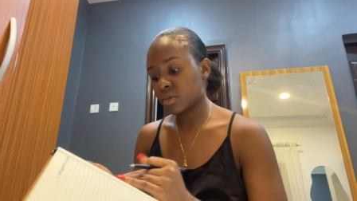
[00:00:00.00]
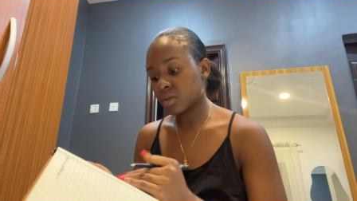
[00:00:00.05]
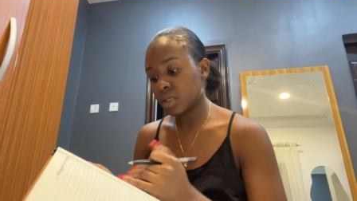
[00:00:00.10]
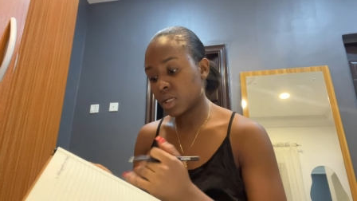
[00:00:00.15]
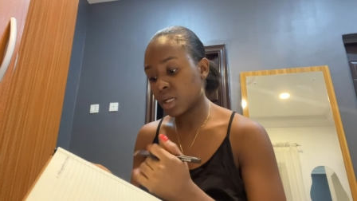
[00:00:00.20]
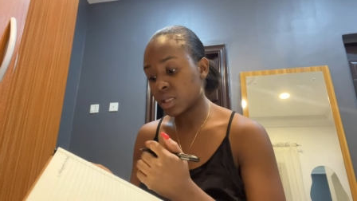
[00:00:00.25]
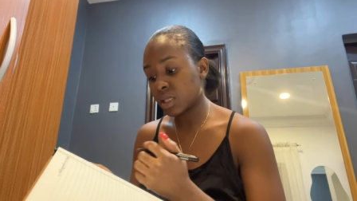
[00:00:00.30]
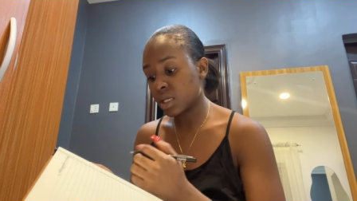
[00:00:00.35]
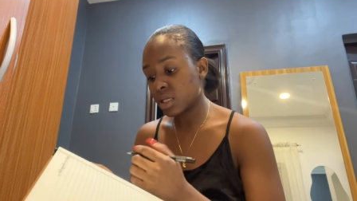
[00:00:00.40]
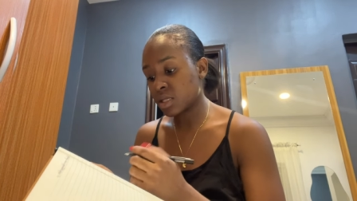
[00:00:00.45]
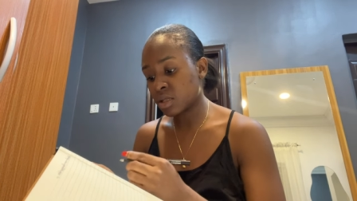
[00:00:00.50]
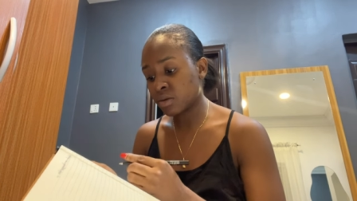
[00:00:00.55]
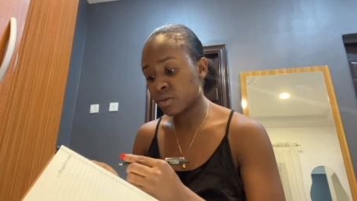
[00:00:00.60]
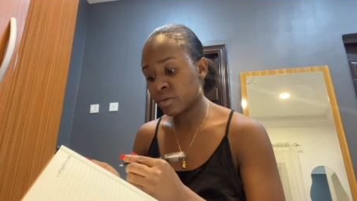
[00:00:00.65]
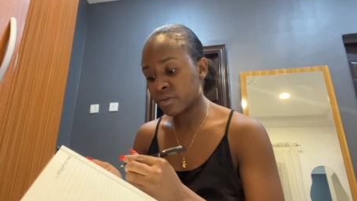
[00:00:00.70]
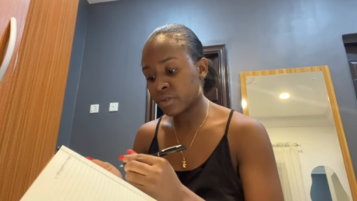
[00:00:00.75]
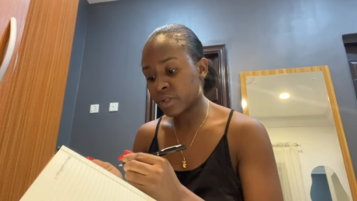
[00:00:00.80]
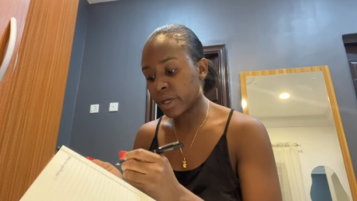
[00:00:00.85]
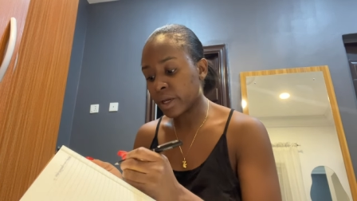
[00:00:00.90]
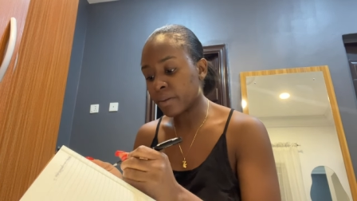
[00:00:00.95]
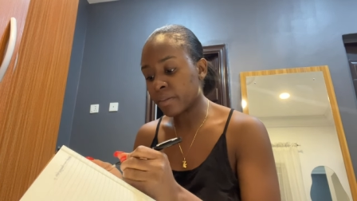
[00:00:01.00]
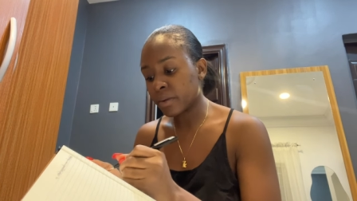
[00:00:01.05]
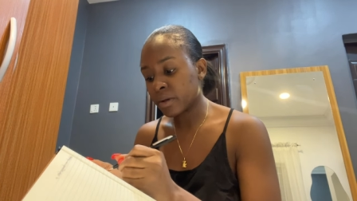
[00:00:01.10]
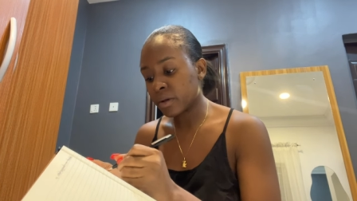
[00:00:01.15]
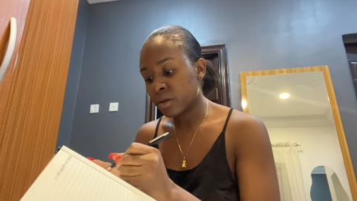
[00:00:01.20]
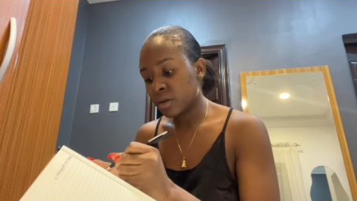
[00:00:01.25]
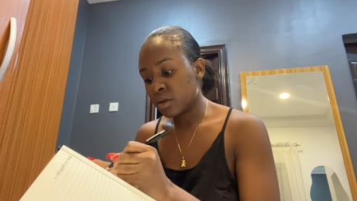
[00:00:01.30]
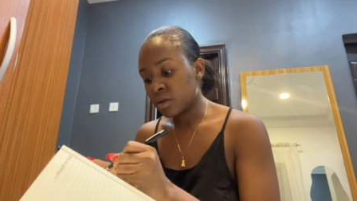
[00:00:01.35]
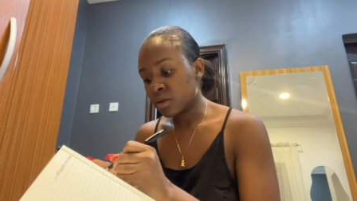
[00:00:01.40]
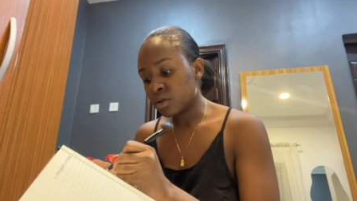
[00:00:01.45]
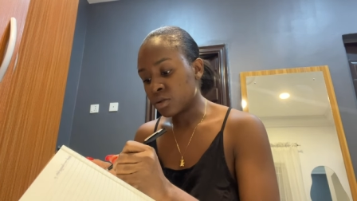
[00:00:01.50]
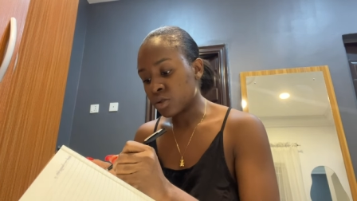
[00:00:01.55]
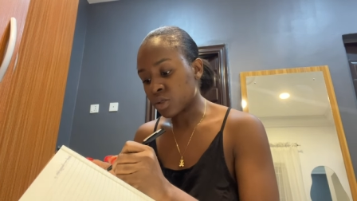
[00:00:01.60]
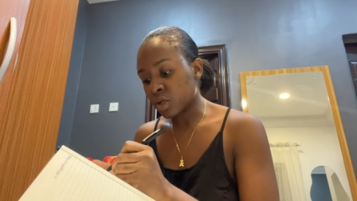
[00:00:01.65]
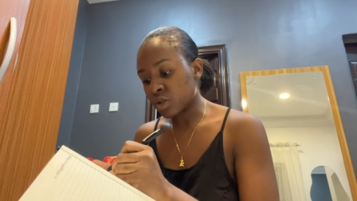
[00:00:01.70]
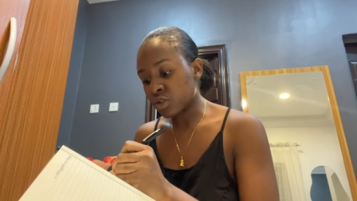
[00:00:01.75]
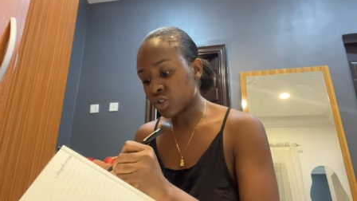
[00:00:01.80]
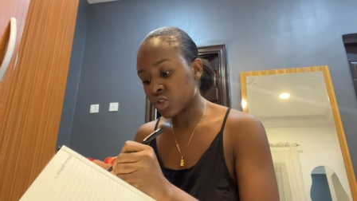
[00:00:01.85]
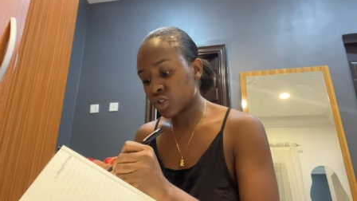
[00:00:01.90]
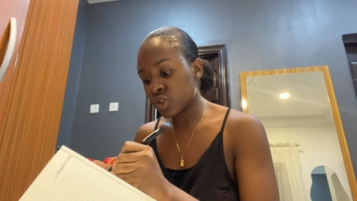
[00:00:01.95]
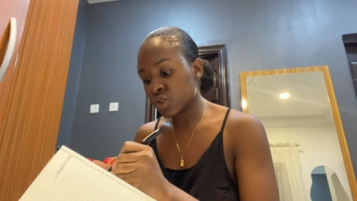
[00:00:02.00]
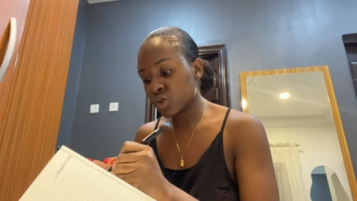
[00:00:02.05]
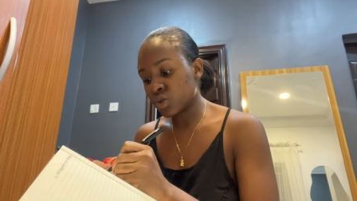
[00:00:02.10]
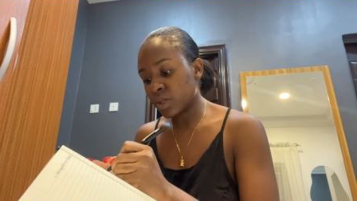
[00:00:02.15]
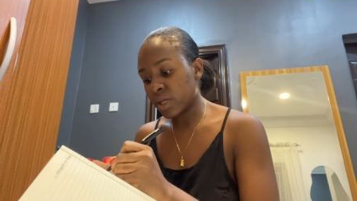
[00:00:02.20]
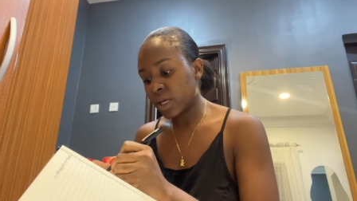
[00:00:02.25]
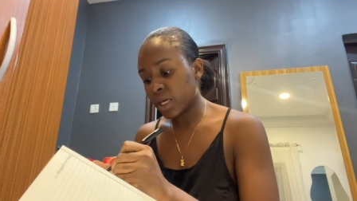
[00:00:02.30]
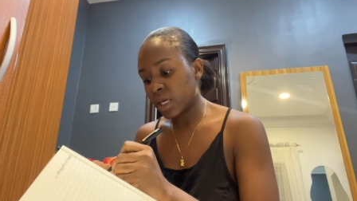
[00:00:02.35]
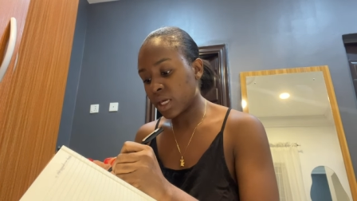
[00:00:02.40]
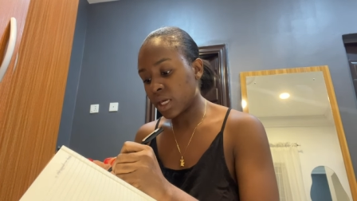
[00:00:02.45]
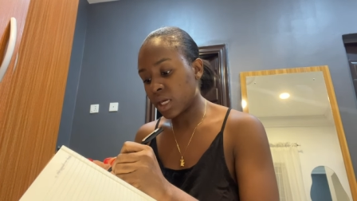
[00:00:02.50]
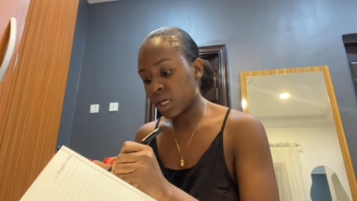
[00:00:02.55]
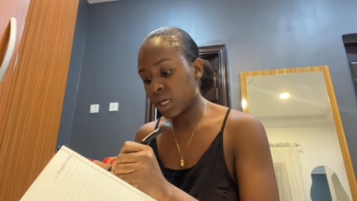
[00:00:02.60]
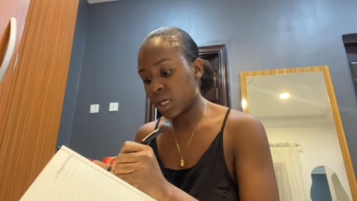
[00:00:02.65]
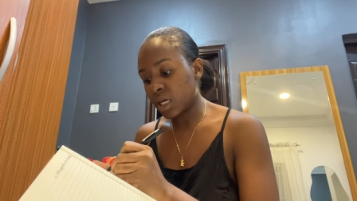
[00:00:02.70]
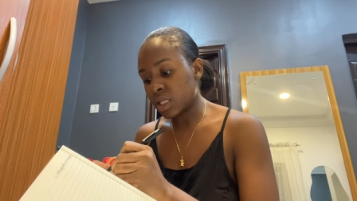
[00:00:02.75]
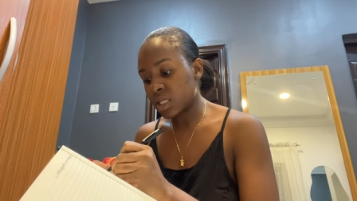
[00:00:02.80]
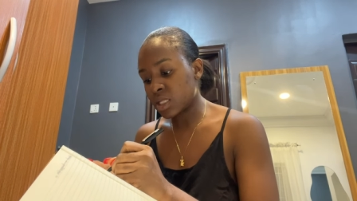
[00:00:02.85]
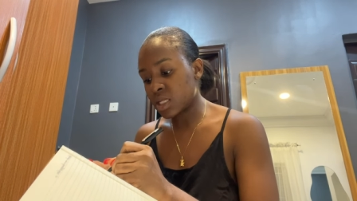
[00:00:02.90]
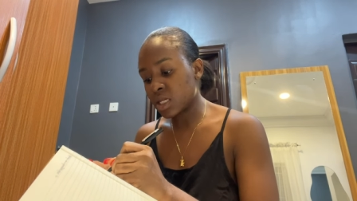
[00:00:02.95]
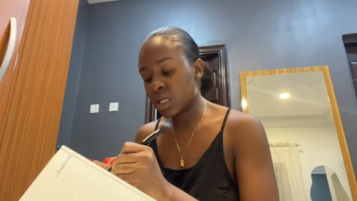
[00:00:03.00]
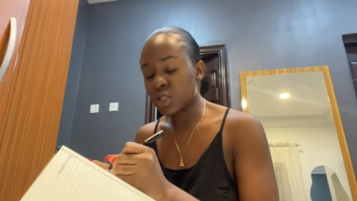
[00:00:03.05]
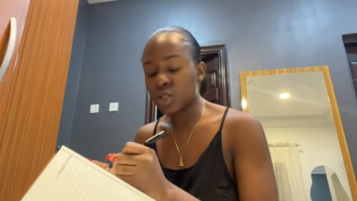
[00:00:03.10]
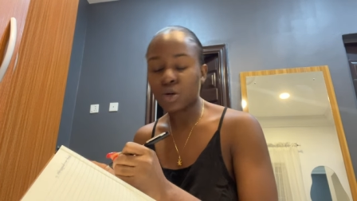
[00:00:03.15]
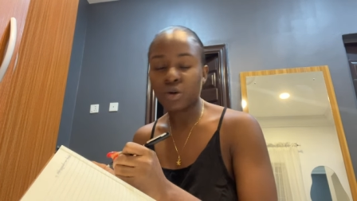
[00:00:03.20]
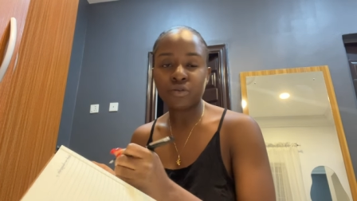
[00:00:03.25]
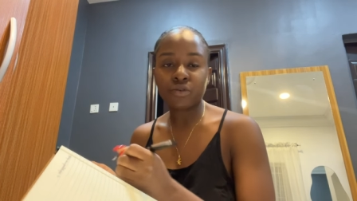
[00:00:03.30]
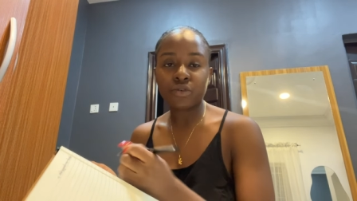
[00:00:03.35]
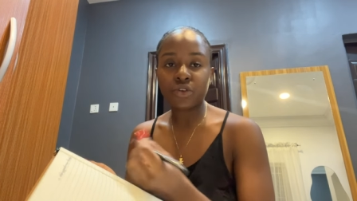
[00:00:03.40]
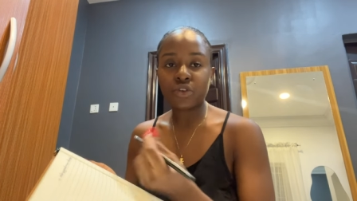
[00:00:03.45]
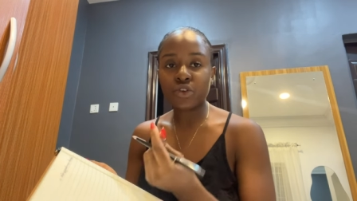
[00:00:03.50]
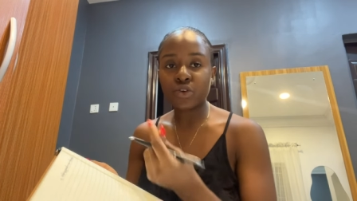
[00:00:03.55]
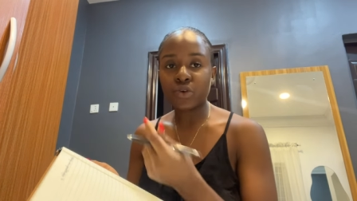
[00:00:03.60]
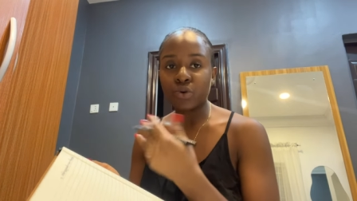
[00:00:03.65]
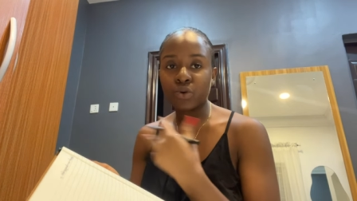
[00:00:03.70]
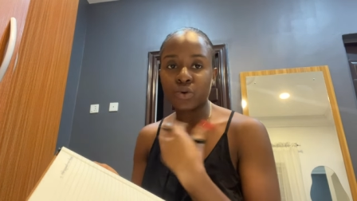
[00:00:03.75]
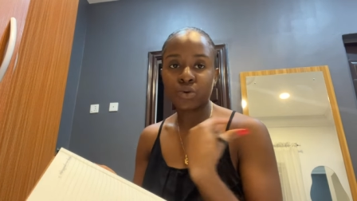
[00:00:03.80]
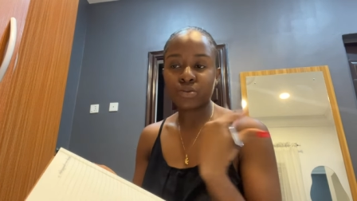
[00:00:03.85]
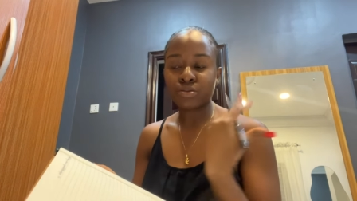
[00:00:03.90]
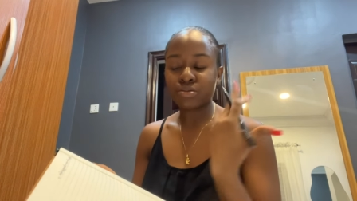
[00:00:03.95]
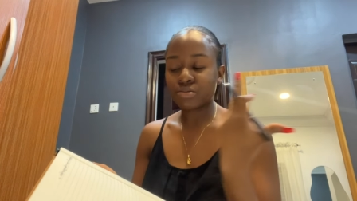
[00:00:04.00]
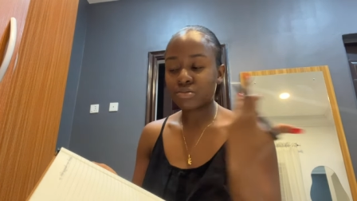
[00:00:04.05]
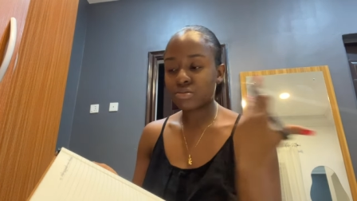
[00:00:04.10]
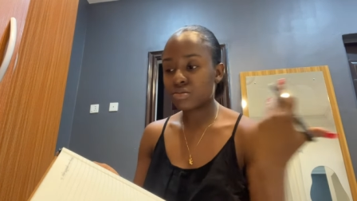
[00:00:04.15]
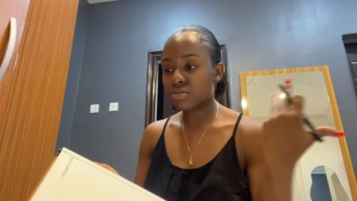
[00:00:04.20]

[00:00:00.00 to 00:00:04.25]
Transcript: That takes a lot of time. So I'll just do like a TikTok video,